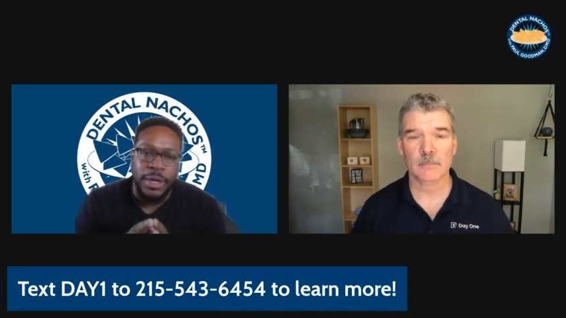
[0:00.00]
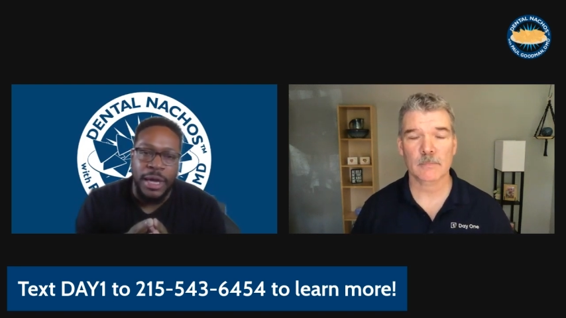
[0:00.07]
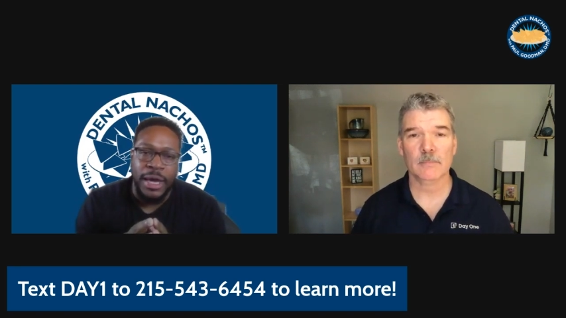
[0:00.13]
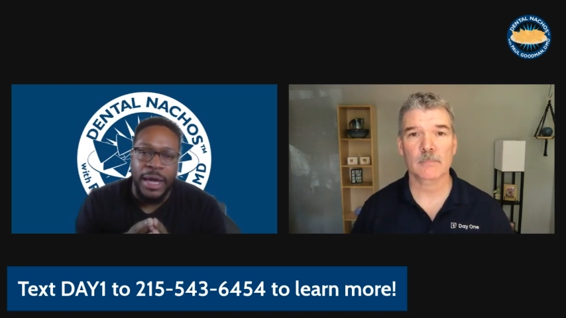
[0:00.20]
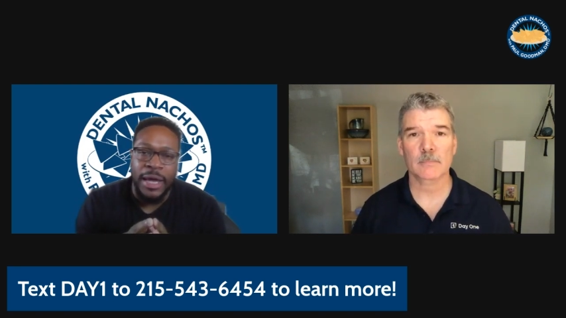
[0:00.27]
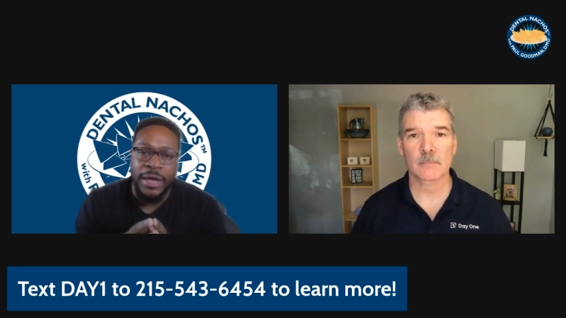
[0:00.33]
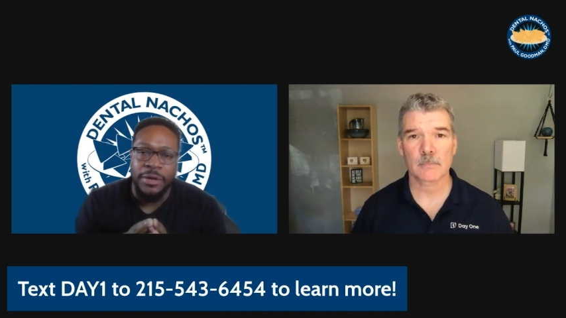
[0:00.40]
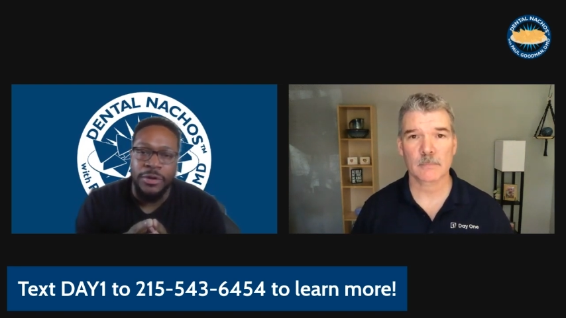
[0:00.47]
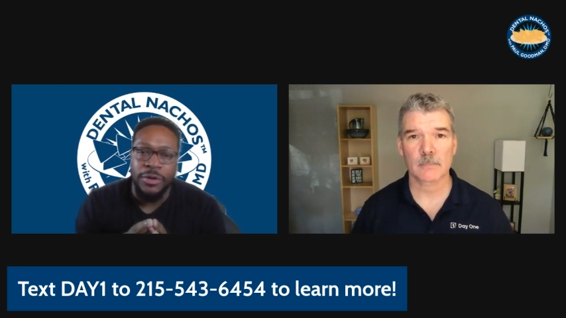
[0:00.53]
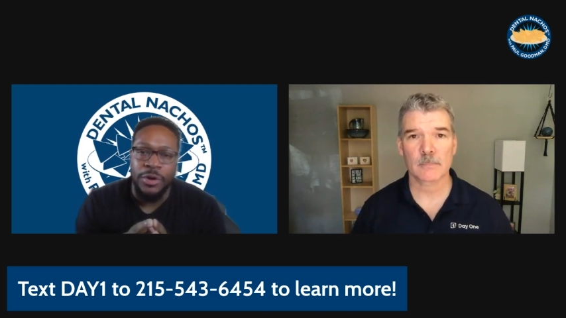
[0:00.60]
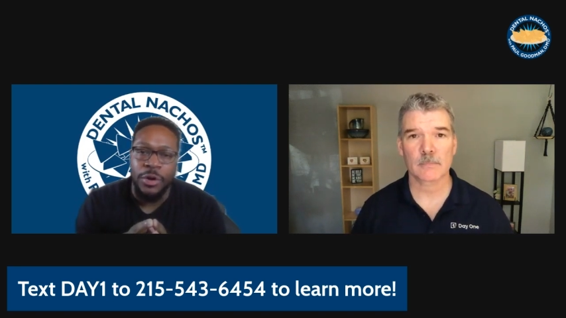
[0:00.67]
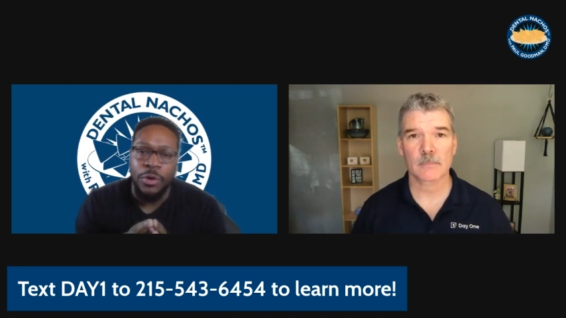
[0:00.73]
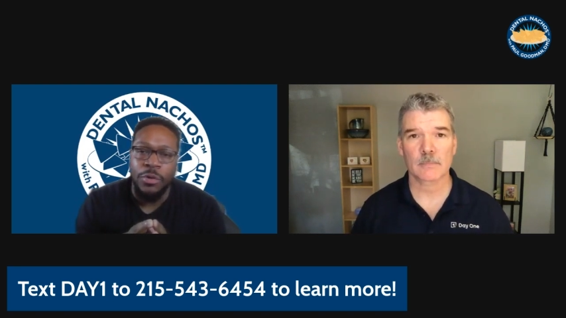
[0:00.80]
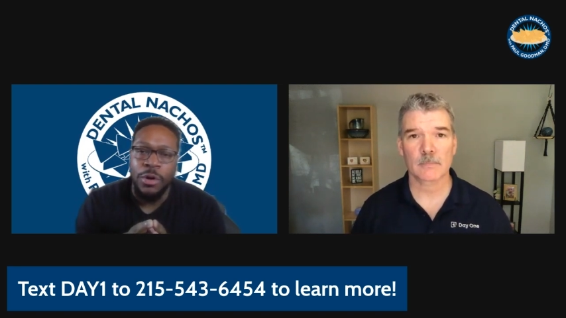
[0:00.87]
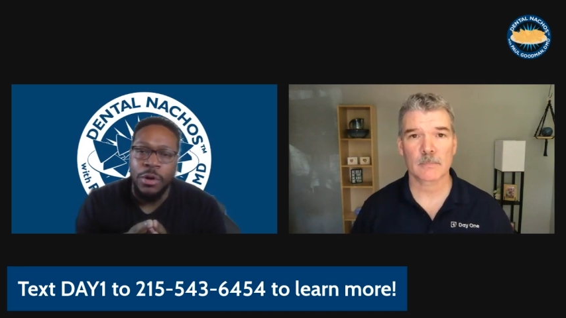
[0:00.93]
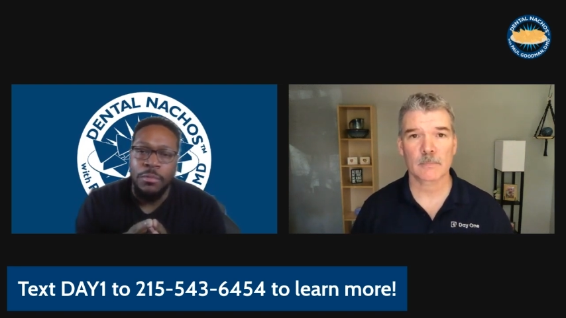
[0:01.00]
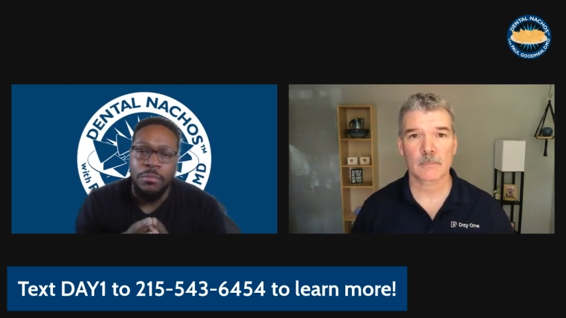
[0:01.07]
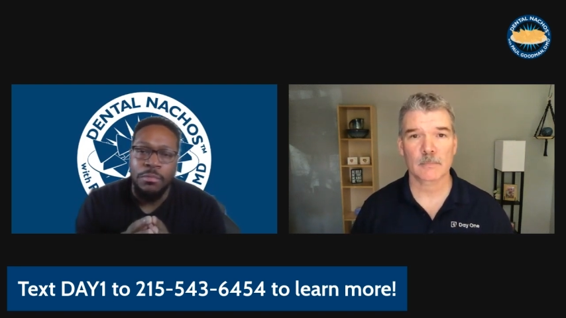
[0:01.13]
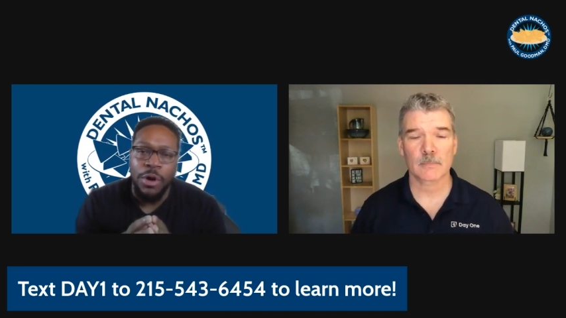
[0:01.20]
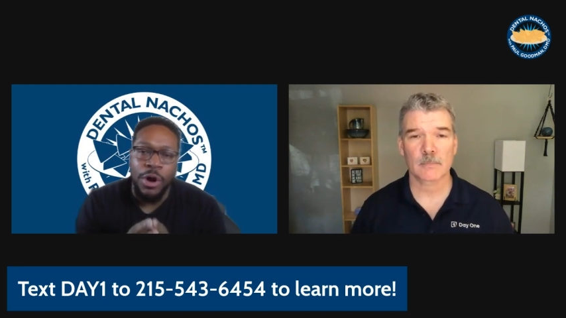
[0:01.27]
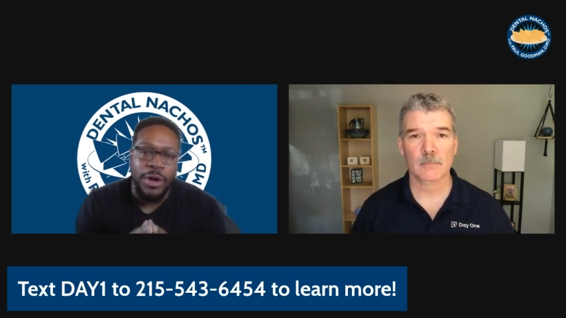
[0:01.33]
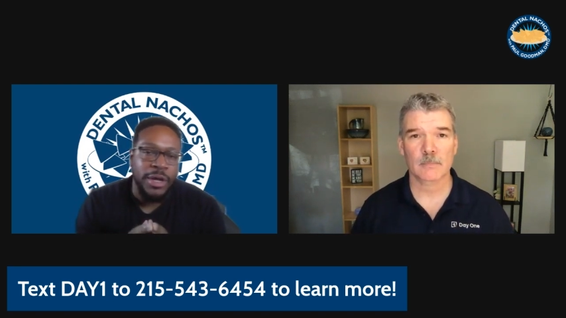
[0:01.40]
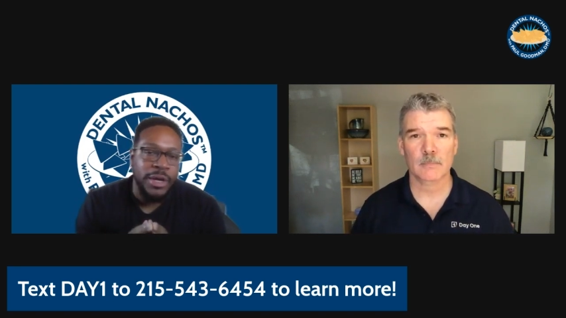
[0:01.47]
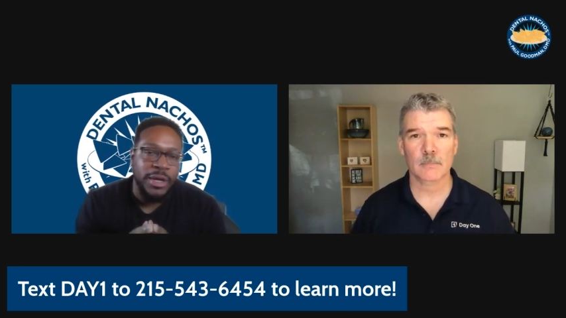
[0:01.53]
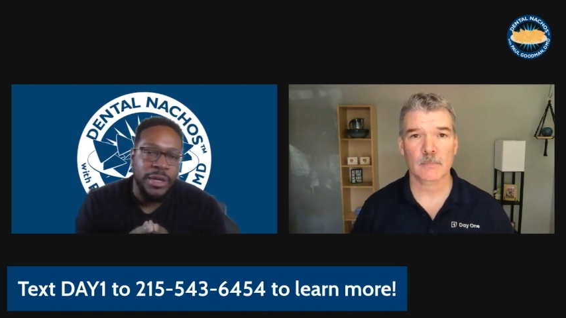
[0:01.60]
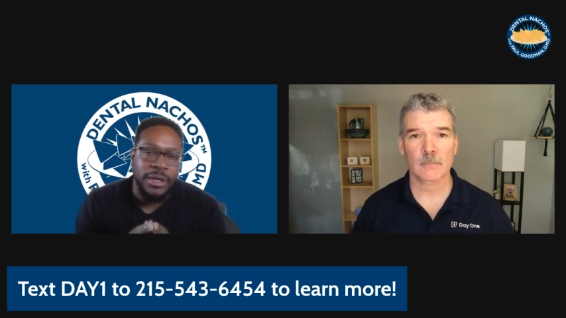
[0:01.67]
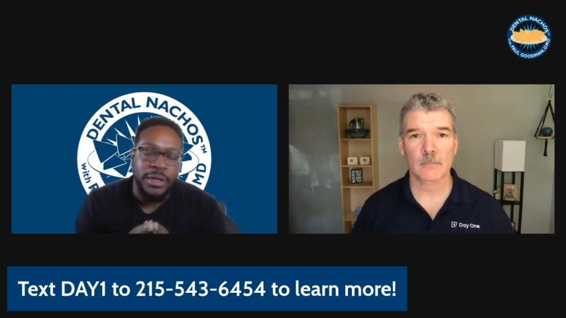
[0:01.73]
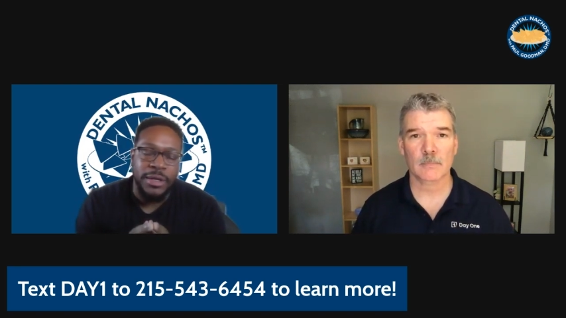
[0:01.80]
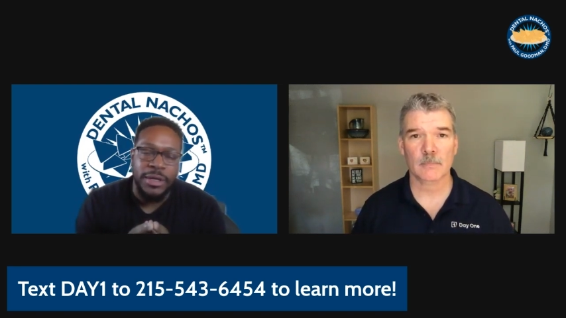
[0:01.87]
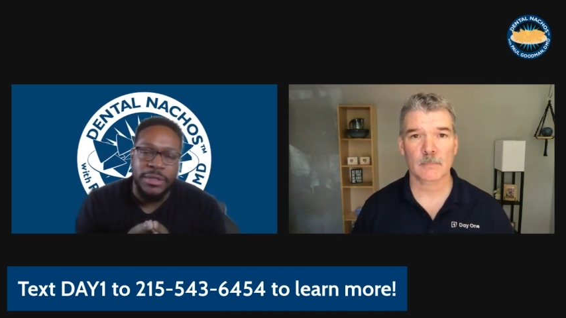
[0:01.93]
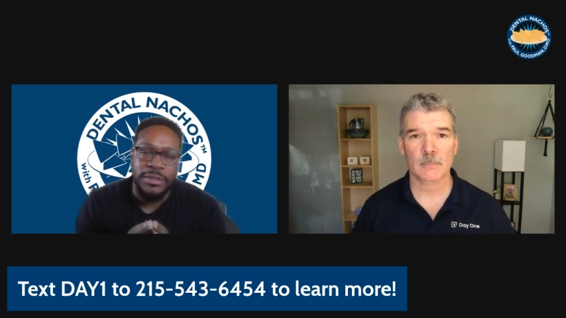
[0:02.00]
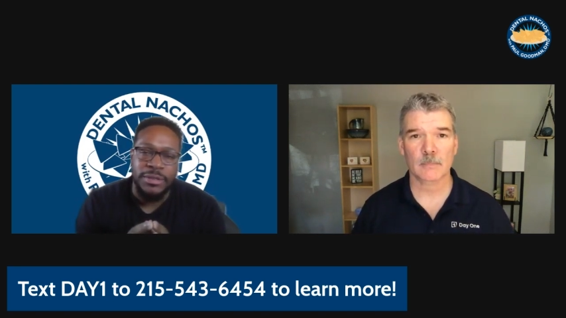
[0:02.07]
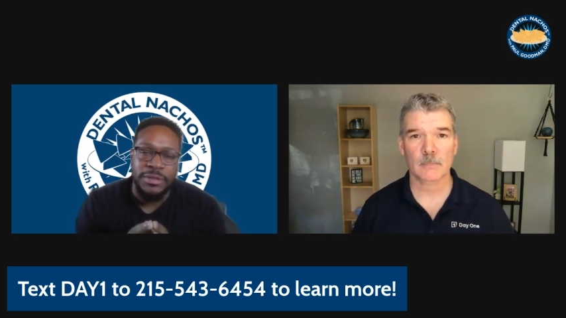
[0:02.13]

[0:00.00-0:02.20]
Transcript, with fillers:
Speaker 1: And, you know, marketing is